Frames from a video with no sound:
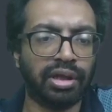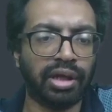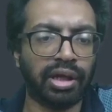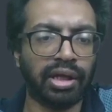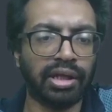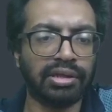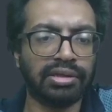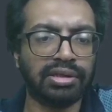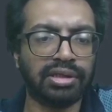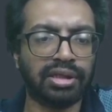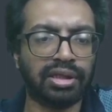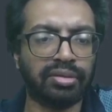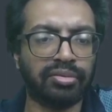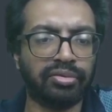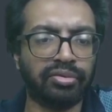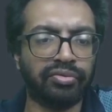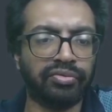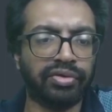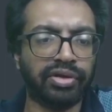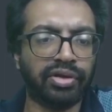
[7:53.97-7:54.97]
else
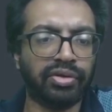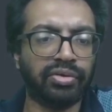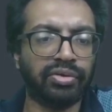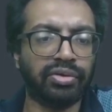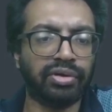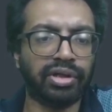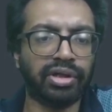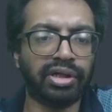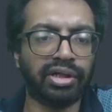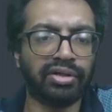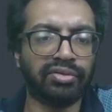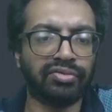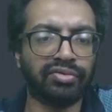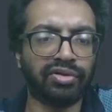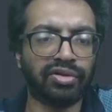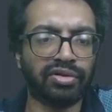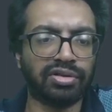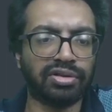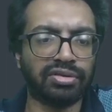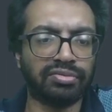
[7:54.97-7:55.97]
we're going to return
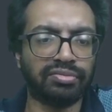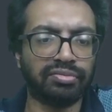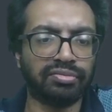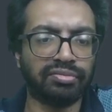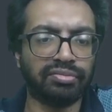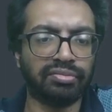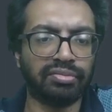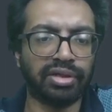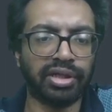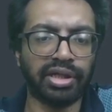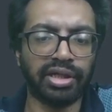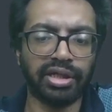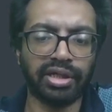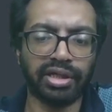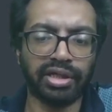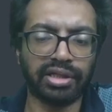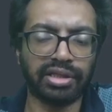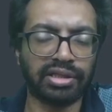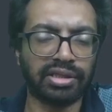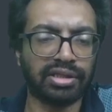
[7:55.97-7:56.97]
false, meaning
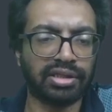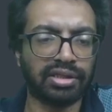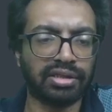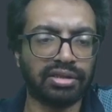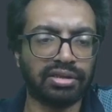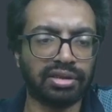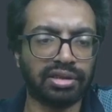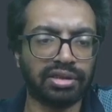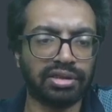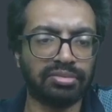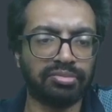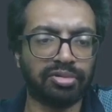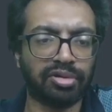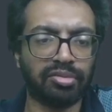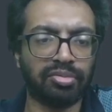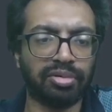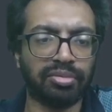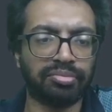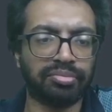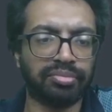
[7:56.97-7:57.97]
there's some
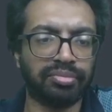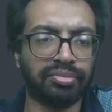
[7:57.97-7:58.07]
problem.